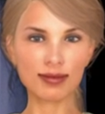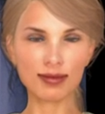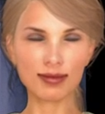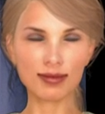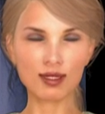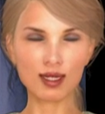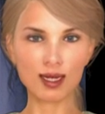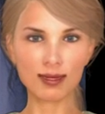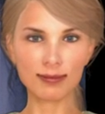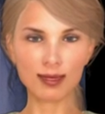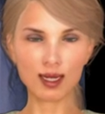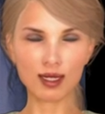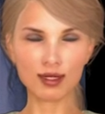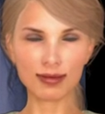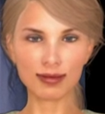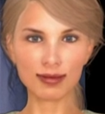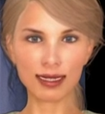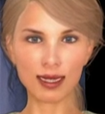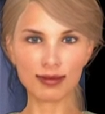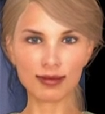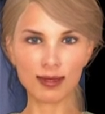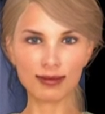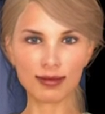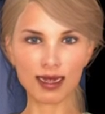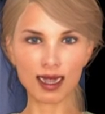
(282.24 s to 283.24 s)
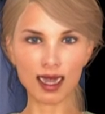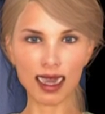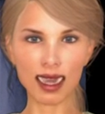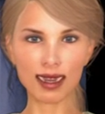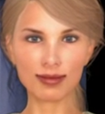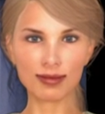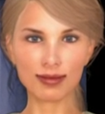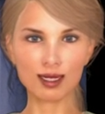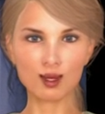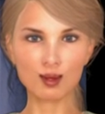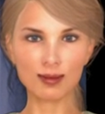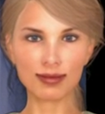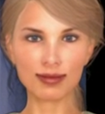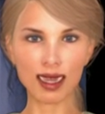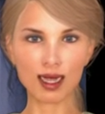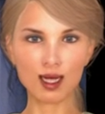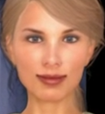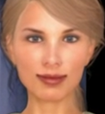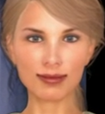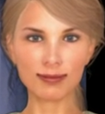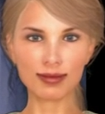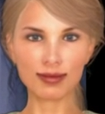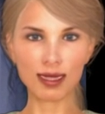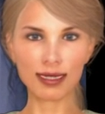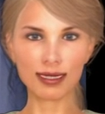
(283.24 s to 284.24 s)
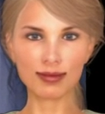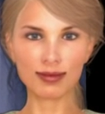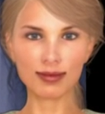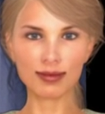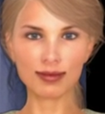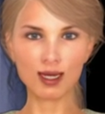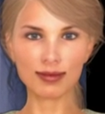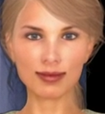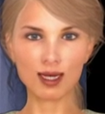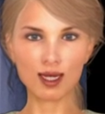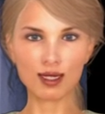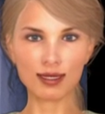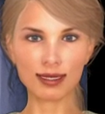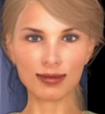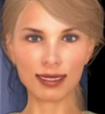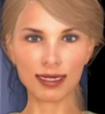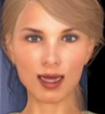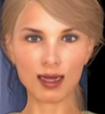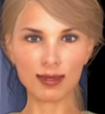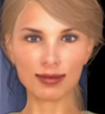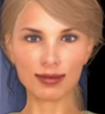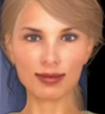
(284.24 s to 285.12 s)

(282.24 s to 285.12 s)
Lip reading: It is important that you contact a health professional